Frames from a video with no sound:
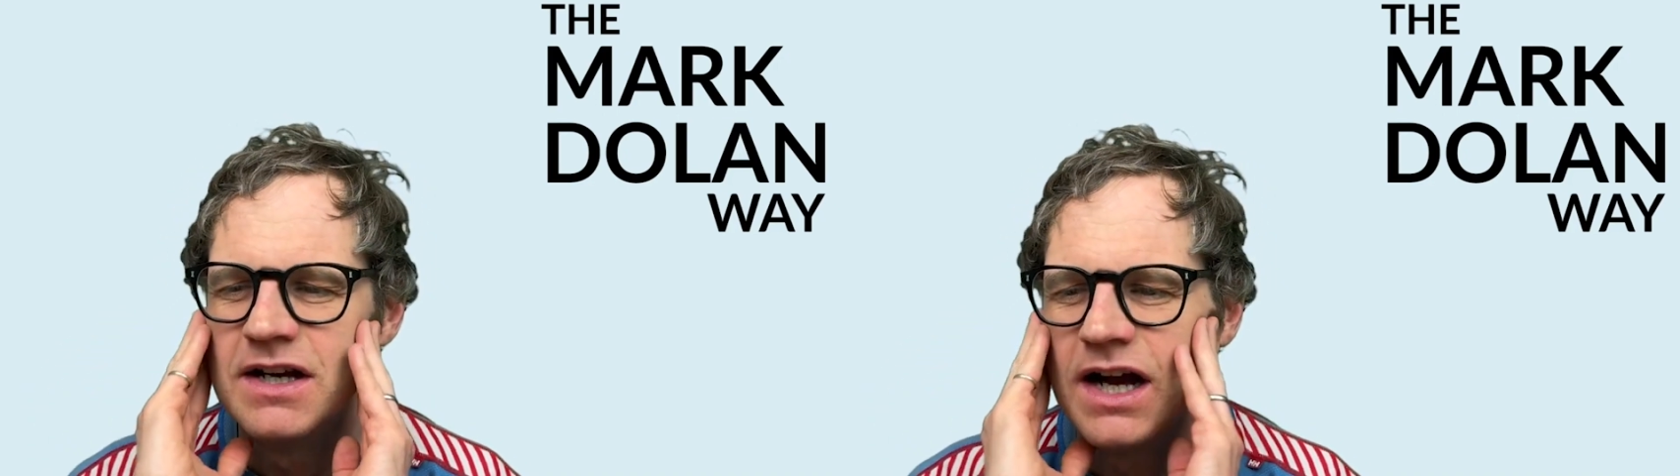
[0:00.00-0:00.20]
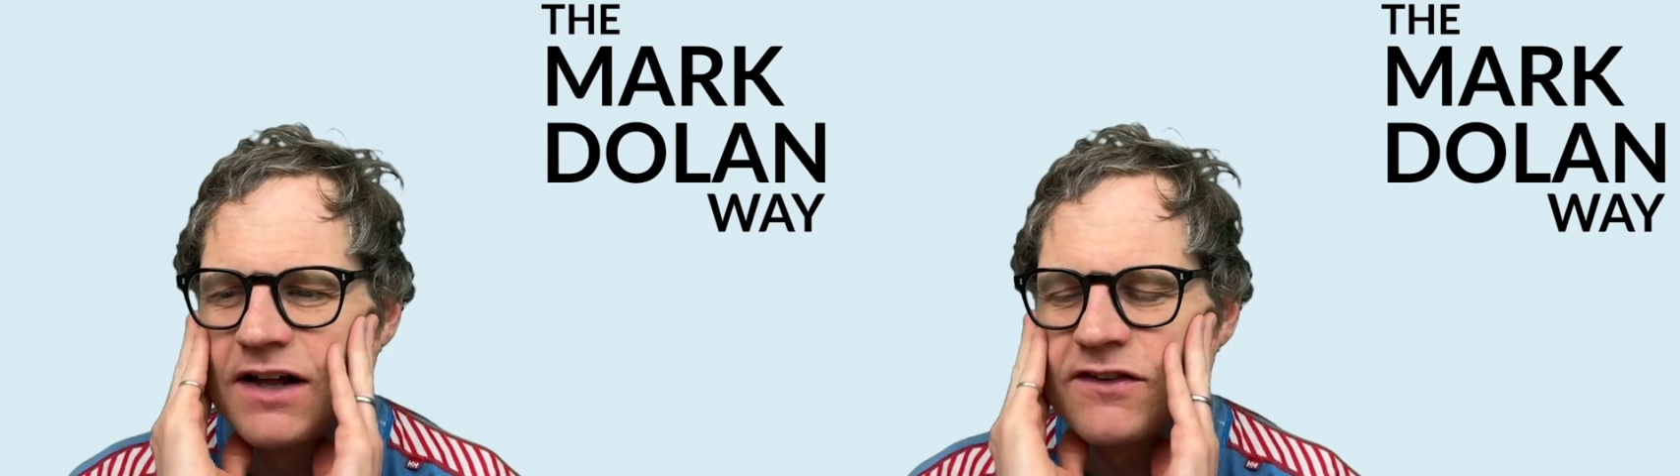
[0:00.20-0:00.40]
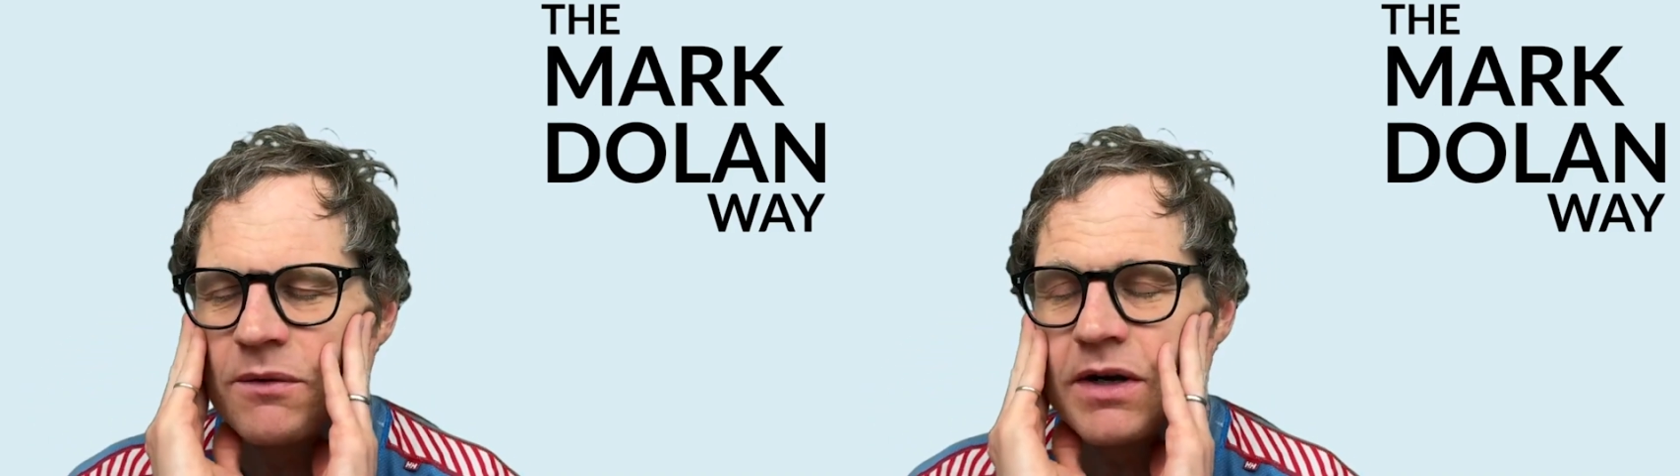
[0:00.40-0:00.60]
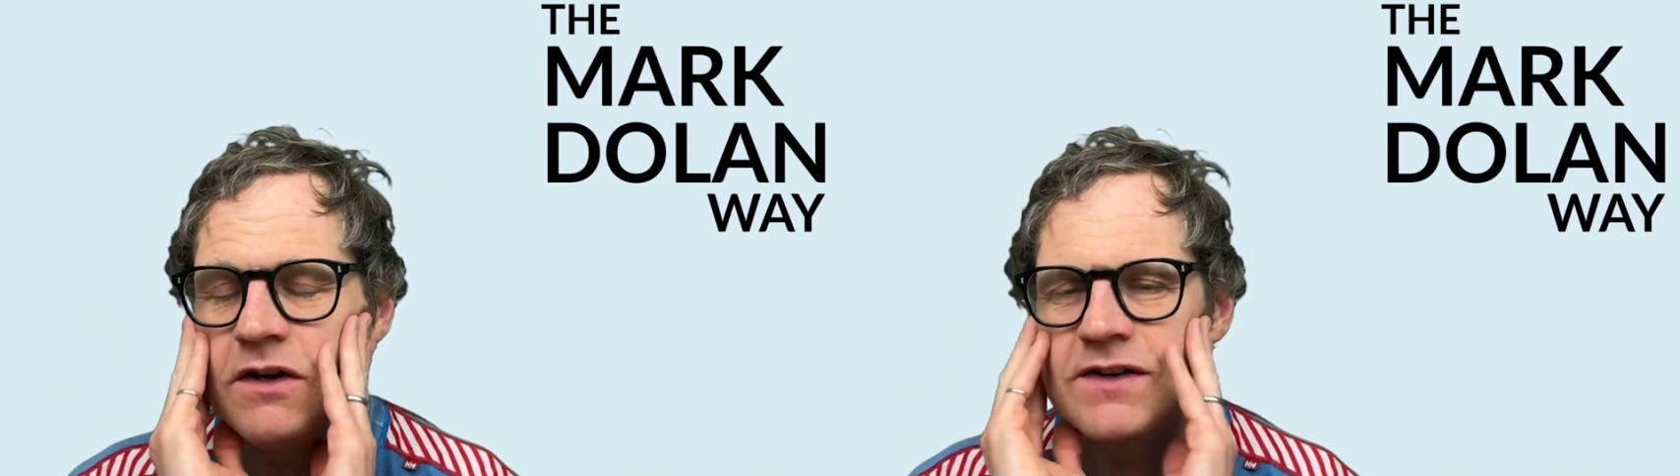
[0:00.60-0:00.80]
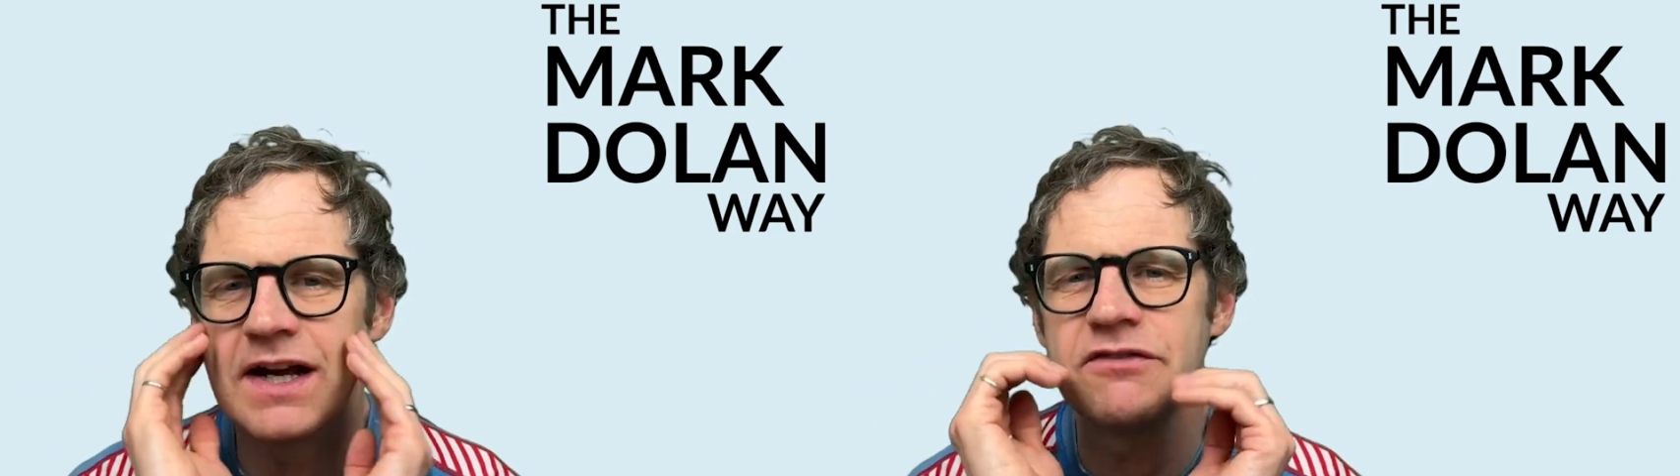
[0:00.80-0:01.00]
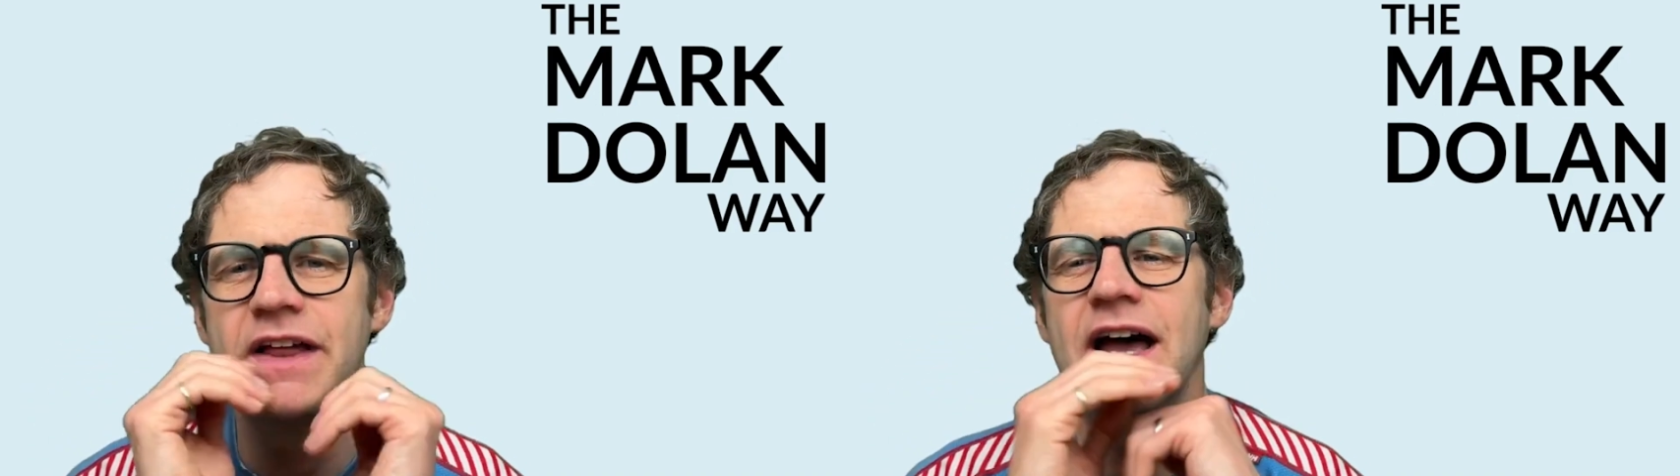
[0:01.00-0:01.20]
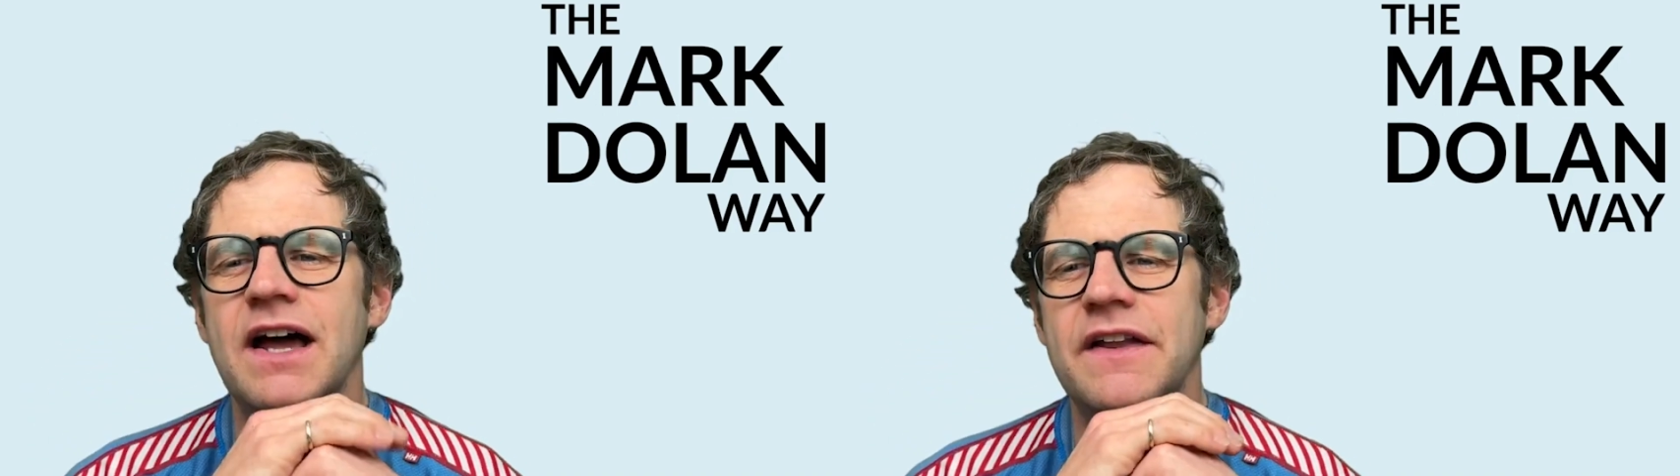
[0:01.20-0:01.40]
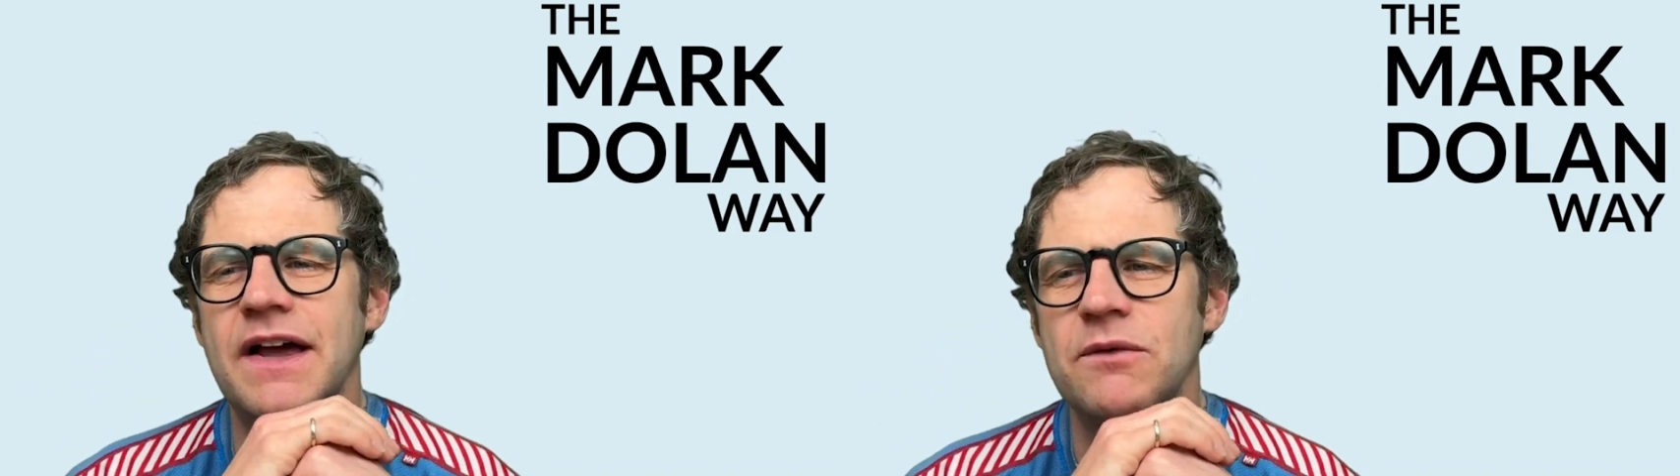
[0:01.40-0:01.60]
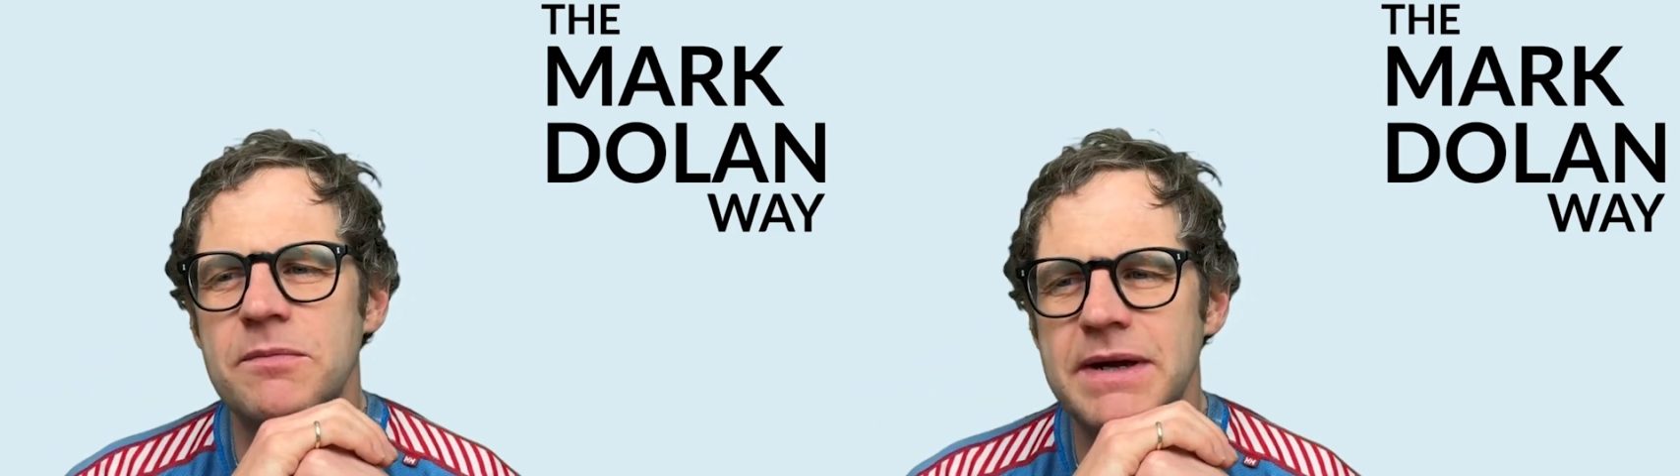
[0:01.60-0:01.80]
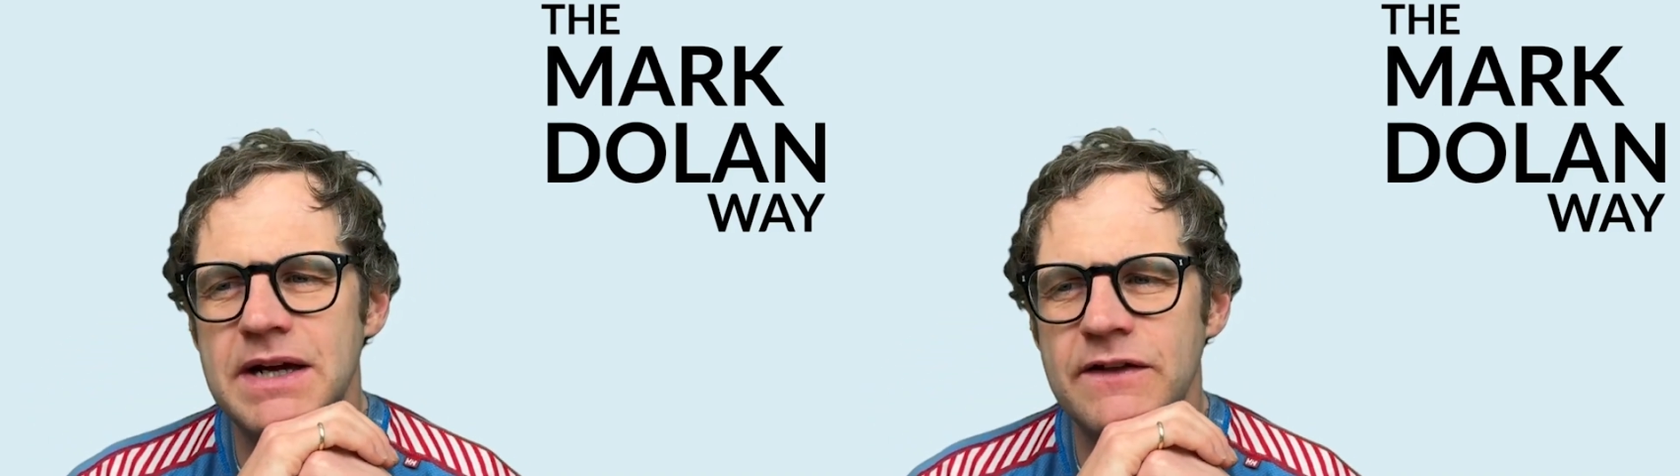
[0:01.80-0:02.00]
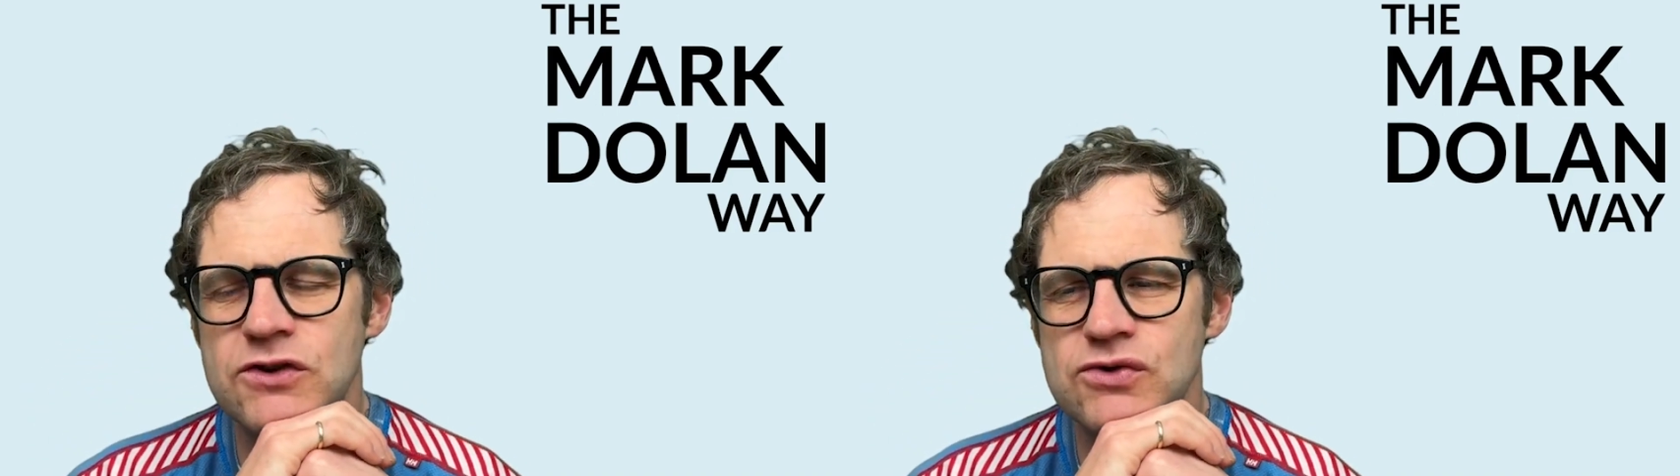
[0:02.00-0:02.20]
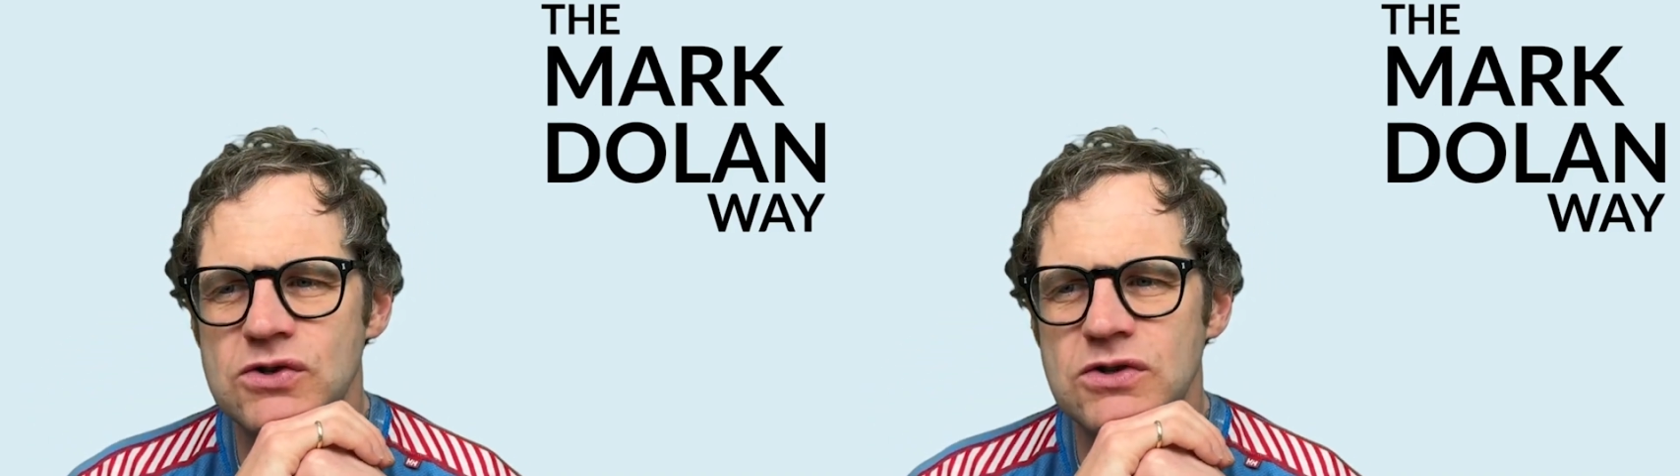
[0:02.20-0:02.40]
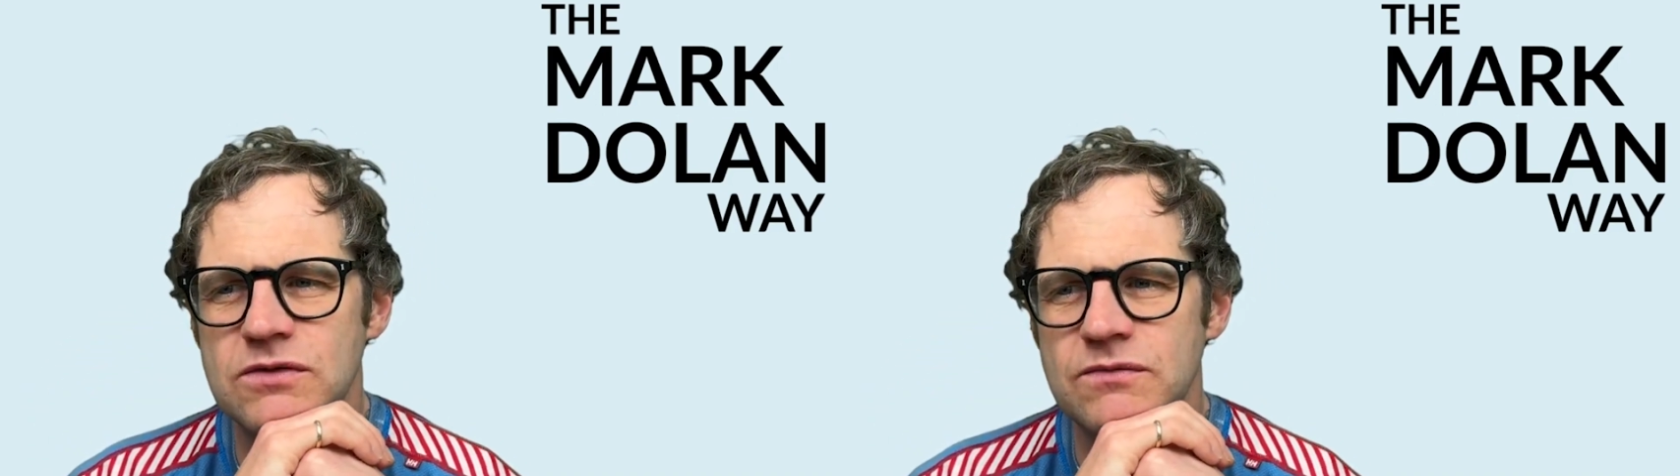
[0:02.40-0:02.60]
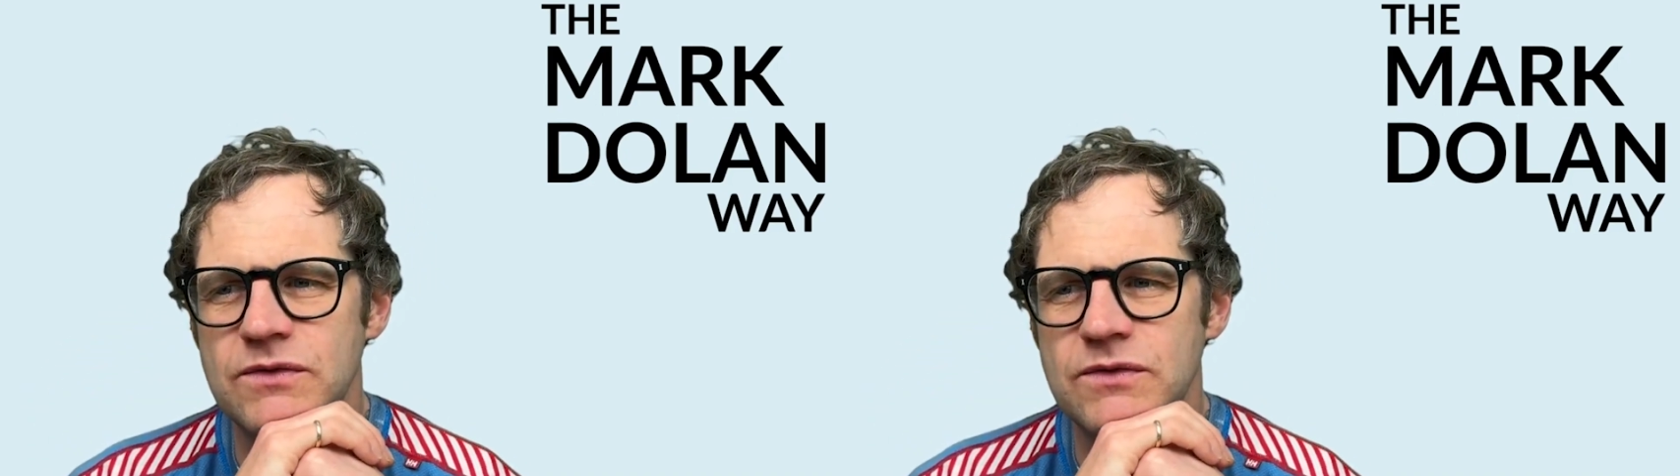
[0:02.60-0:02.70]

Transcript: And so I used to have that, and that would be in the drawer.